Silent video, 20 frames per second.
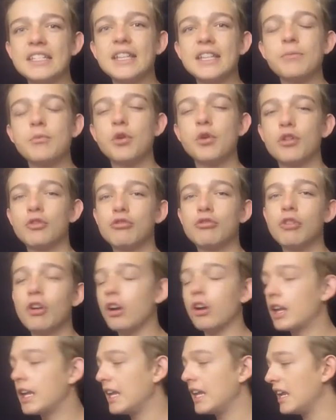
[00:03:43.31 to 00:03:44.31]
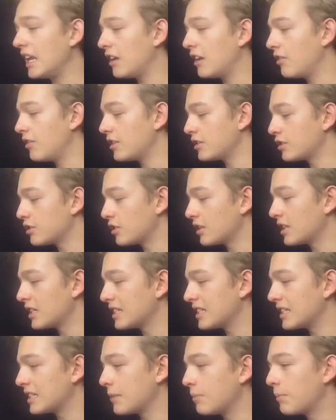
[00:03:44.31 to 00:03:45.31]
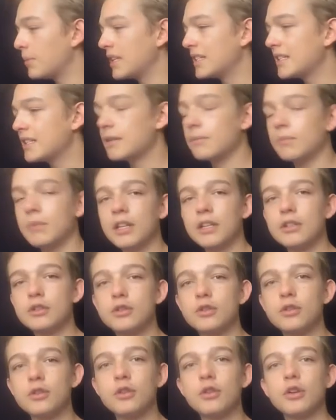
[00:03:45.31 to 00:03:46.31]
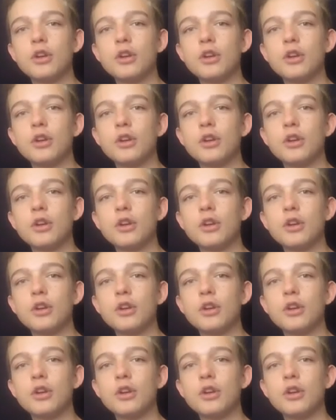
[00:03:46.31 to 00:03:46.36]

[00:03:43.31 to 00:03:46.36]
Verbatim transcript: they're more on rocky areas, so this is a bit similar to